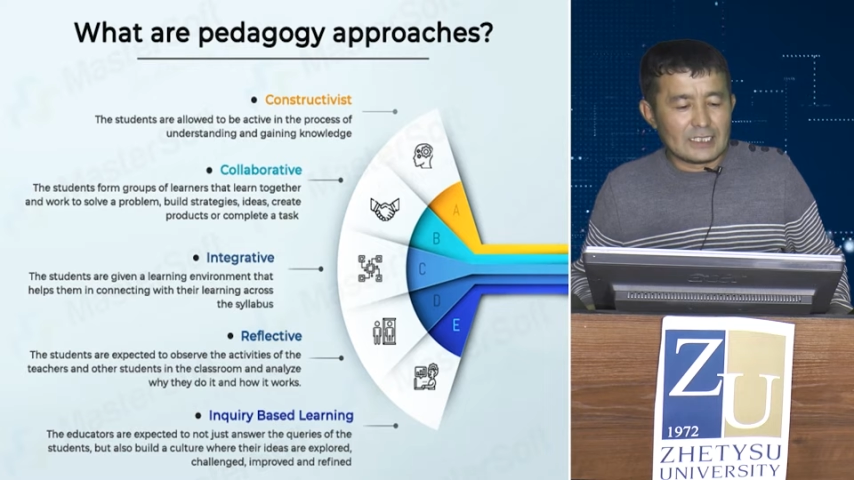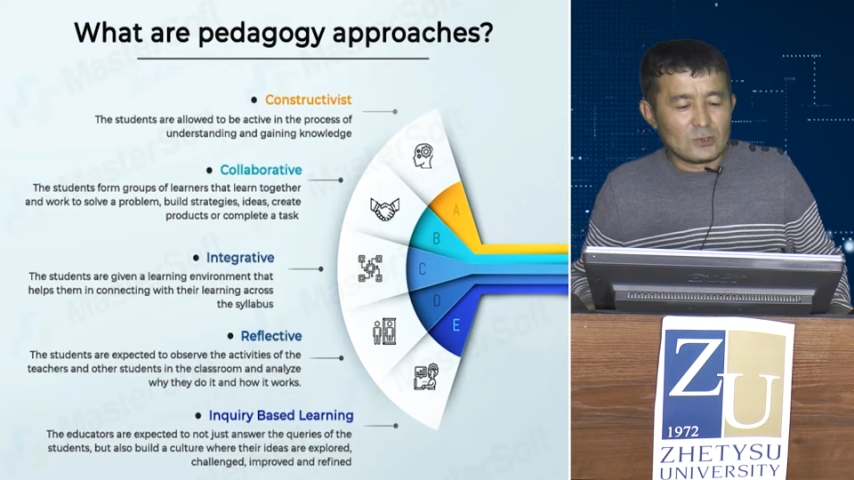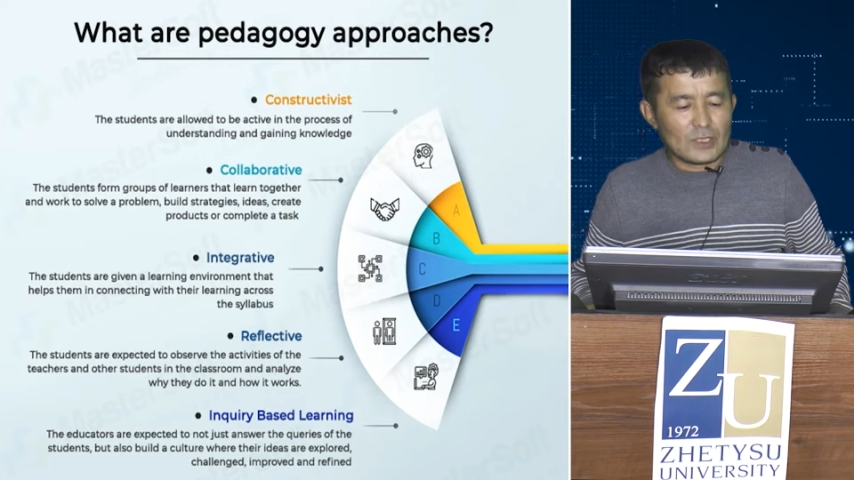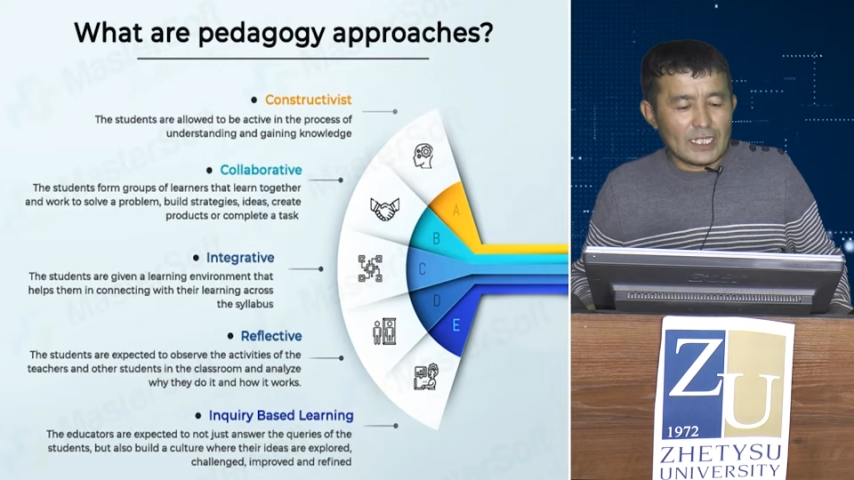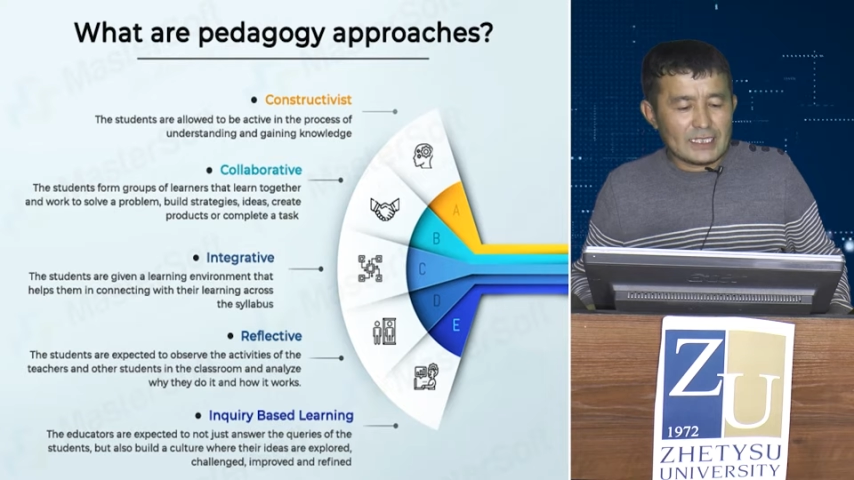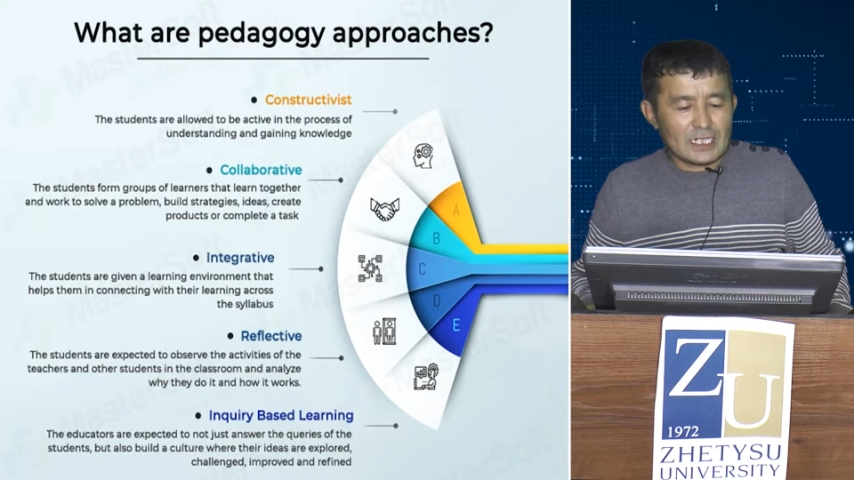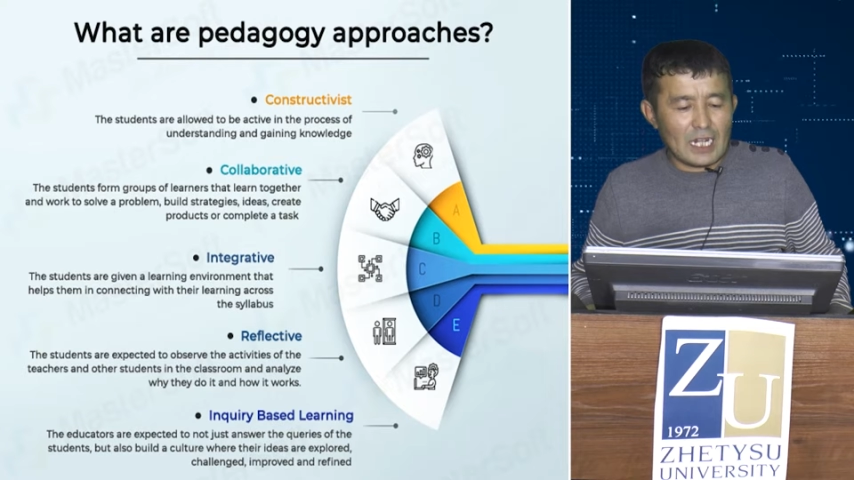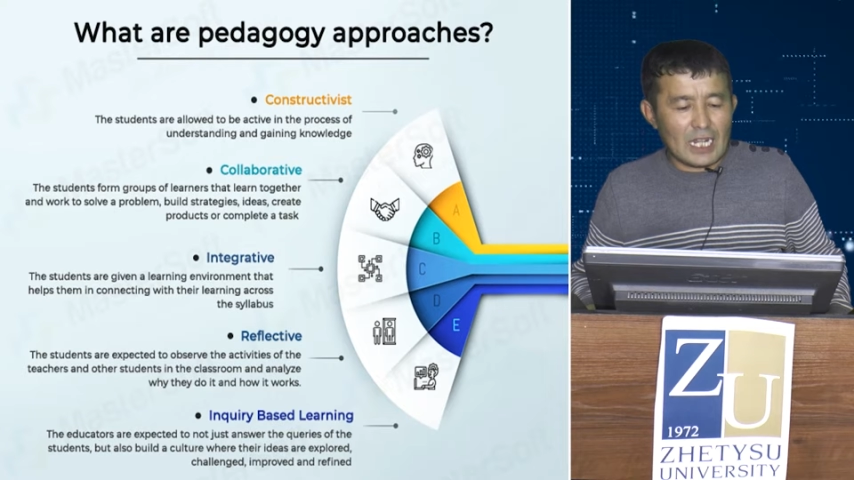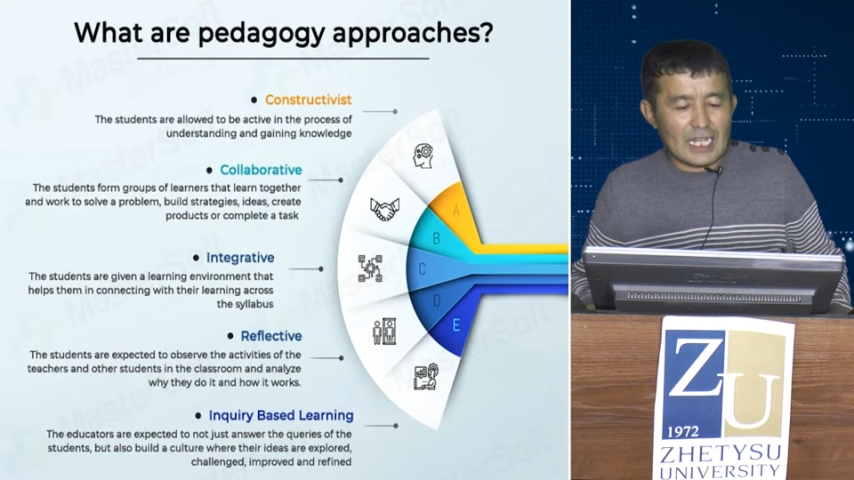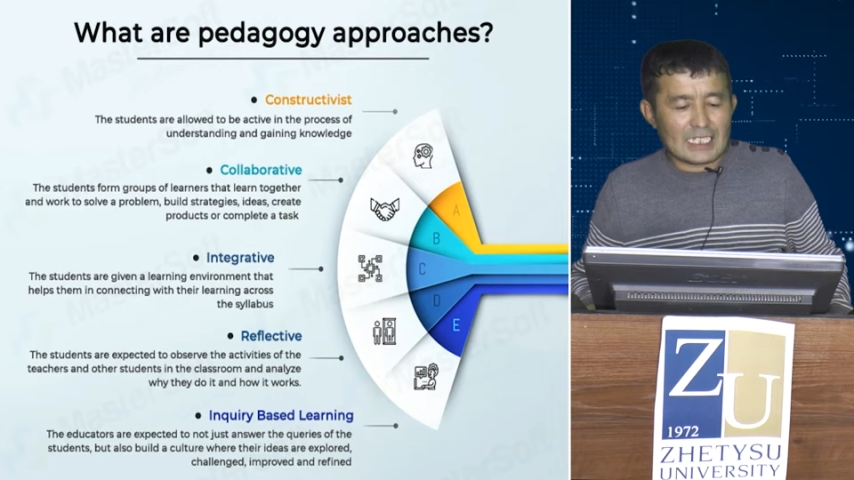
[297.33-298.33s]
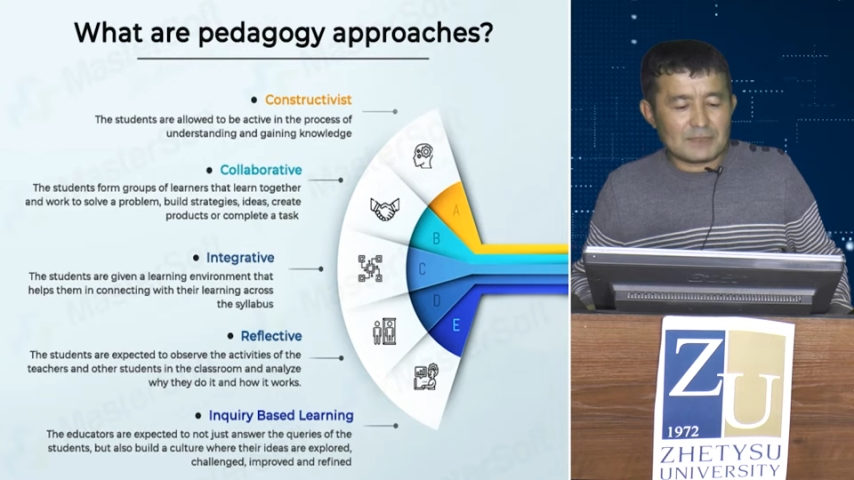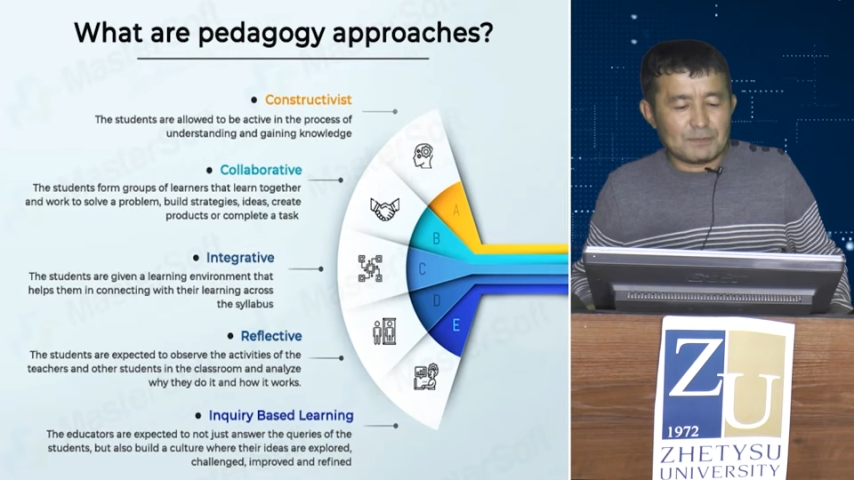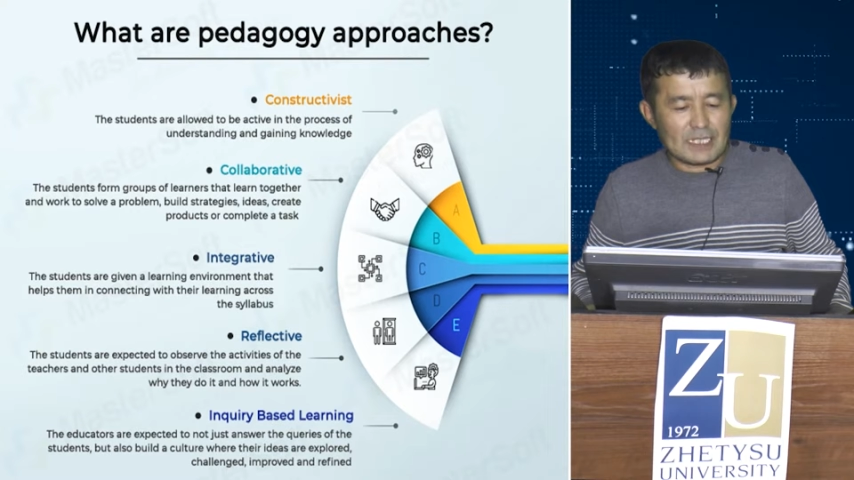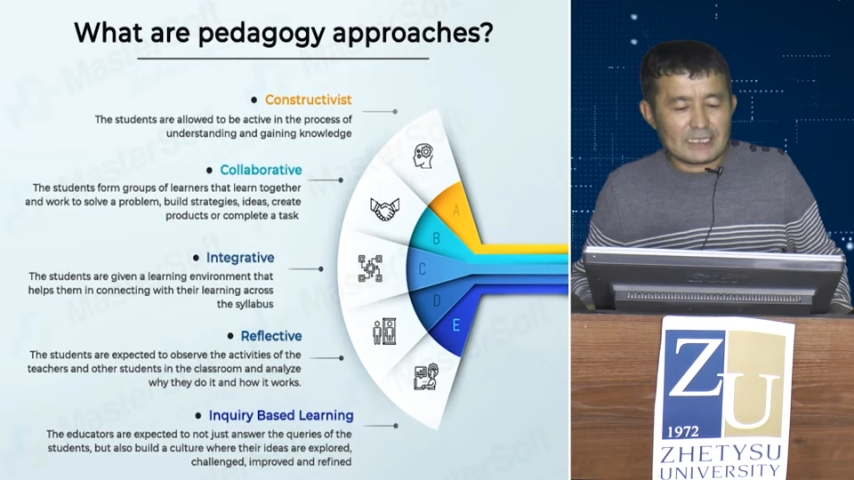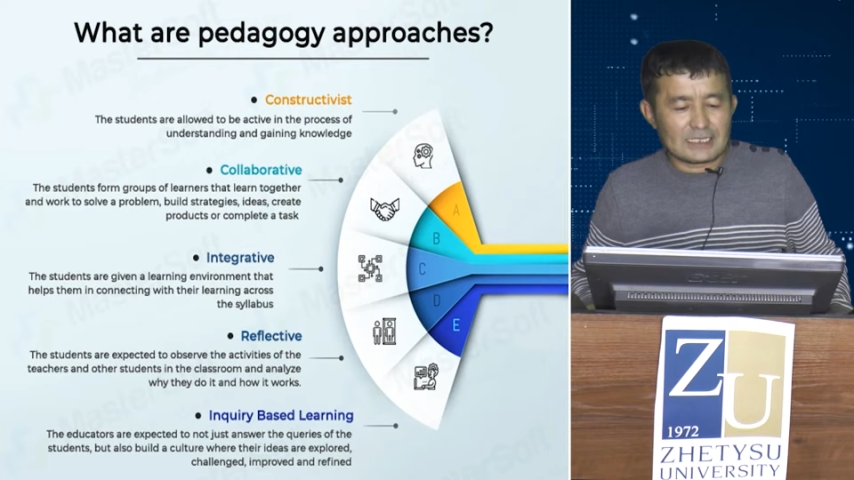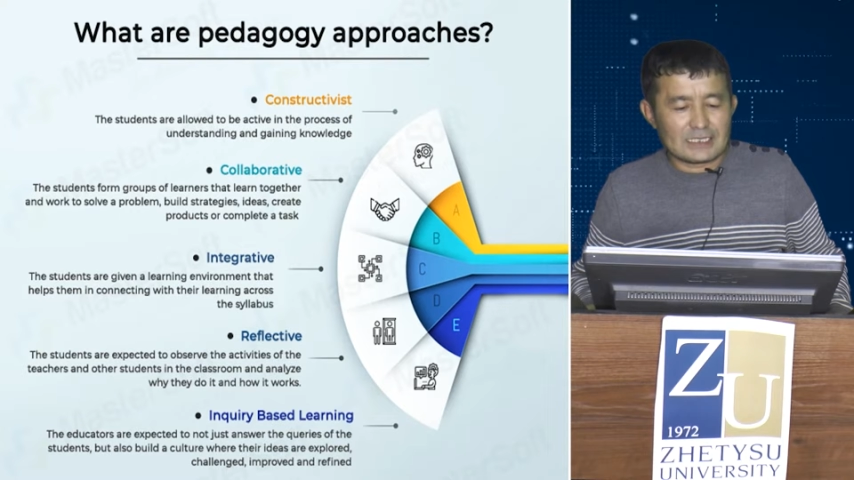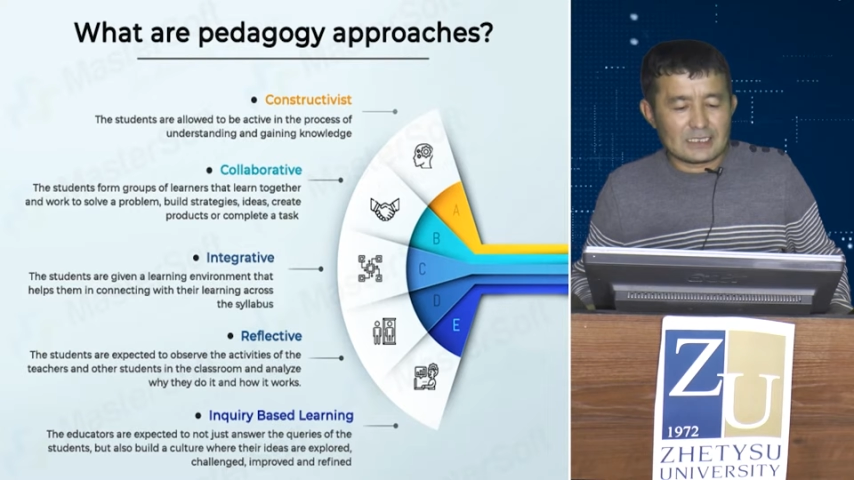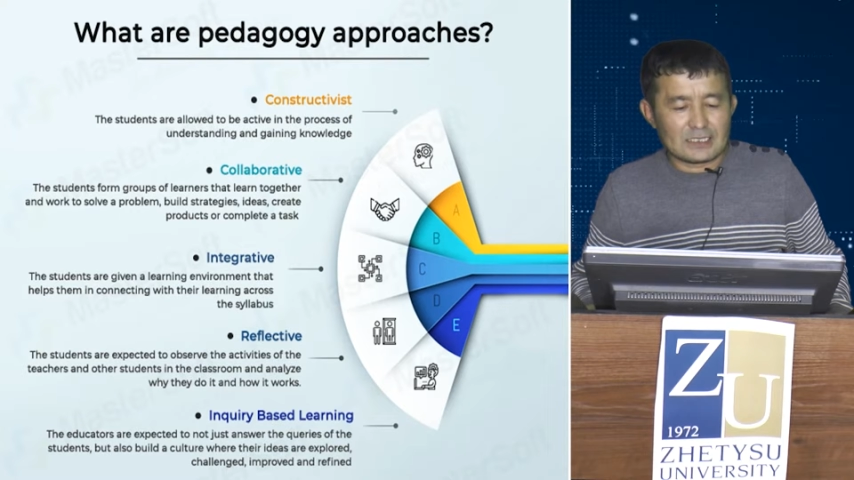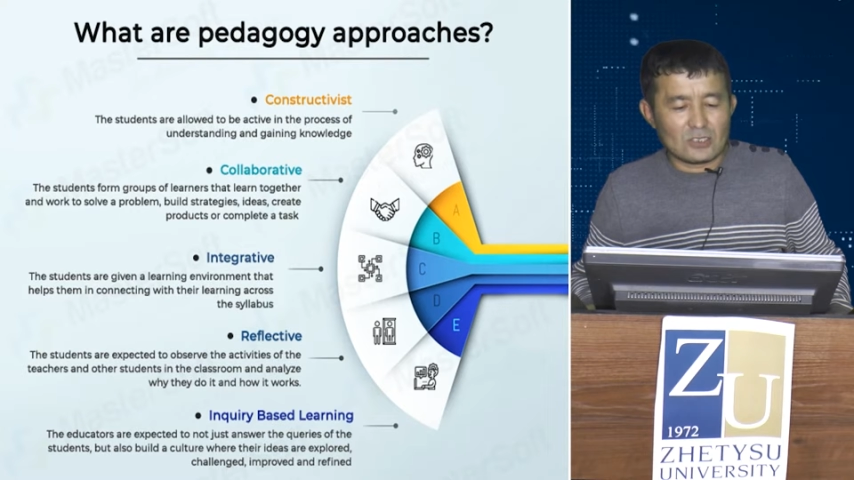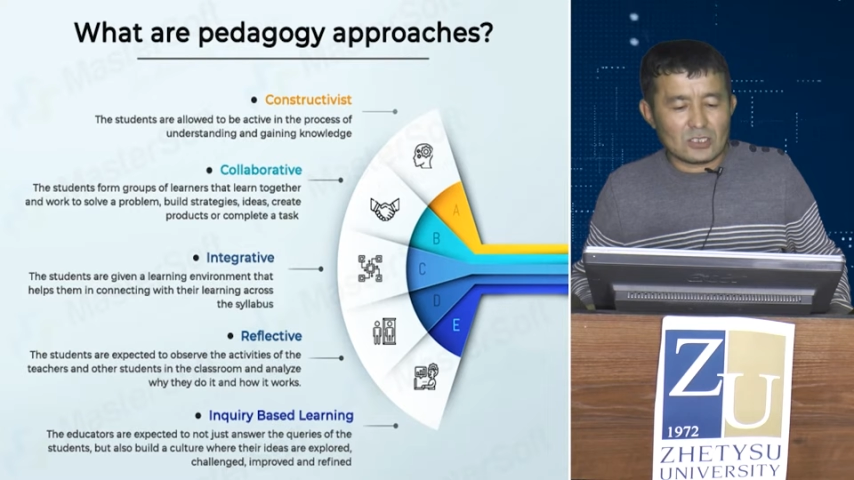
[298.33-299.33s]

The educators are expected